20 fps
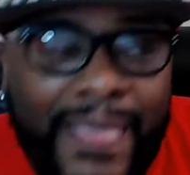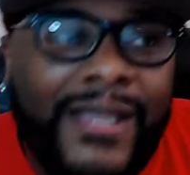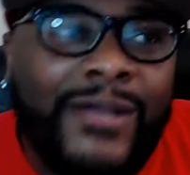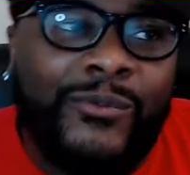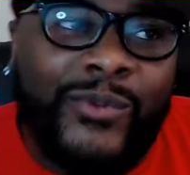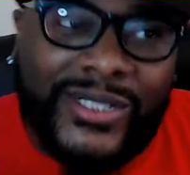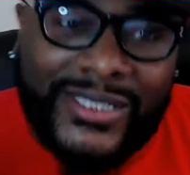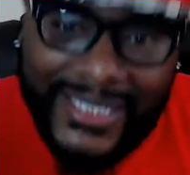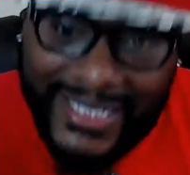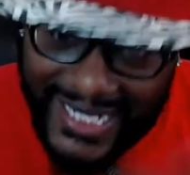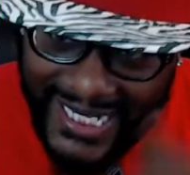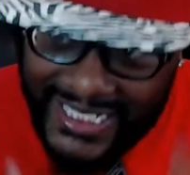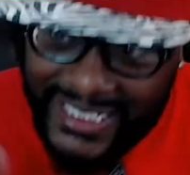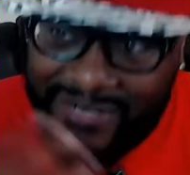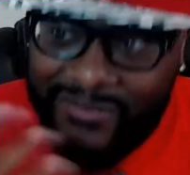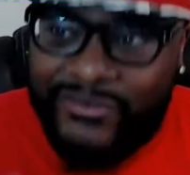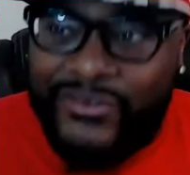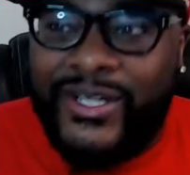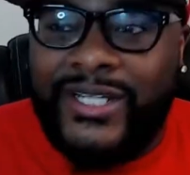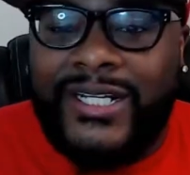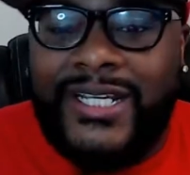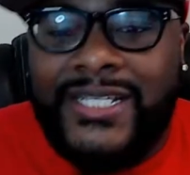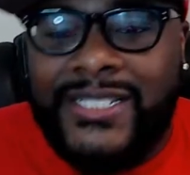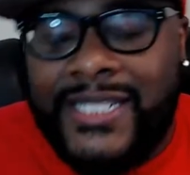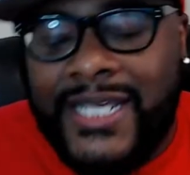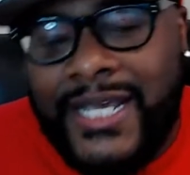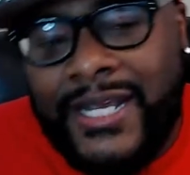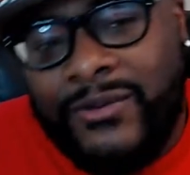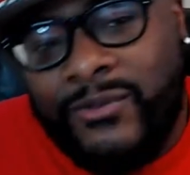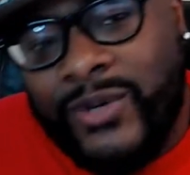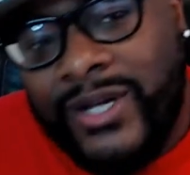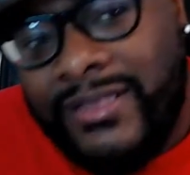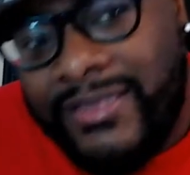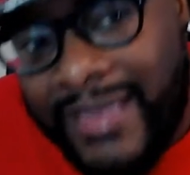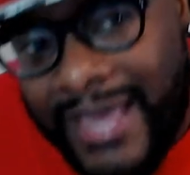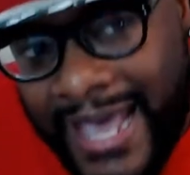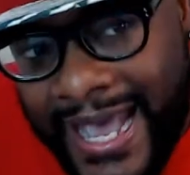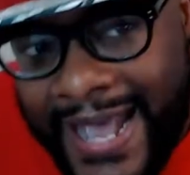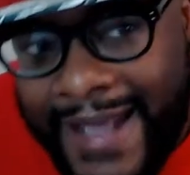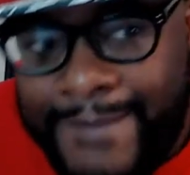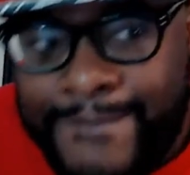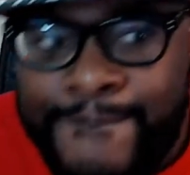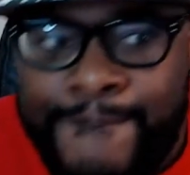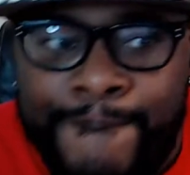with the catching feelings. And with that